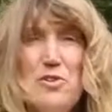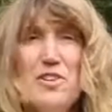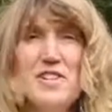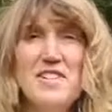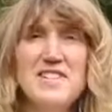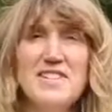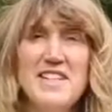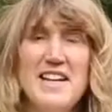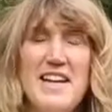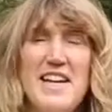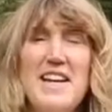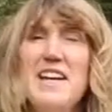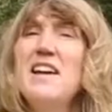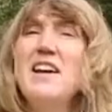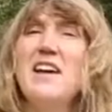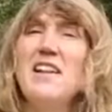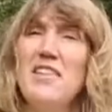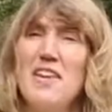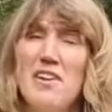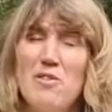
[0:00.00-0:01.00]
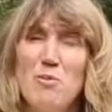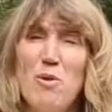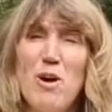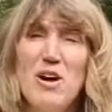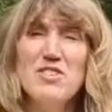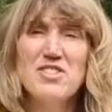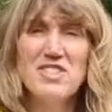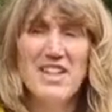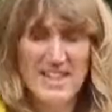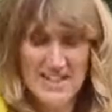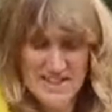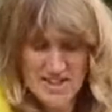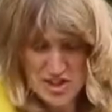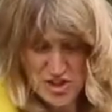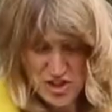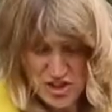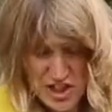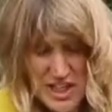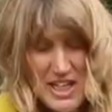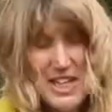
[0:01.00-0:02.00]
can see that whilst I can
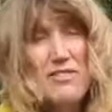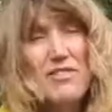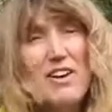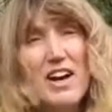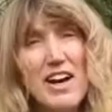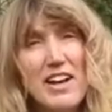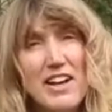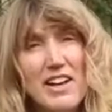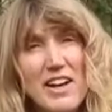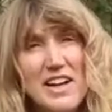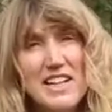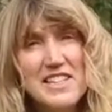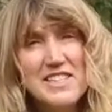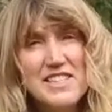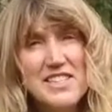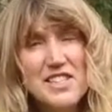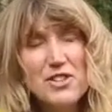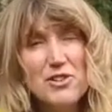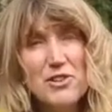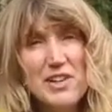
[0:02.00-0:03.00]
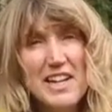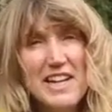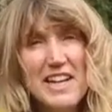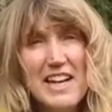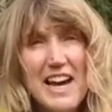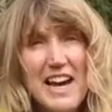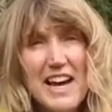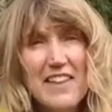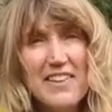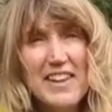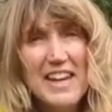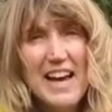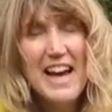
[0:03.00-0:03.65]
achieve a 90 degree at the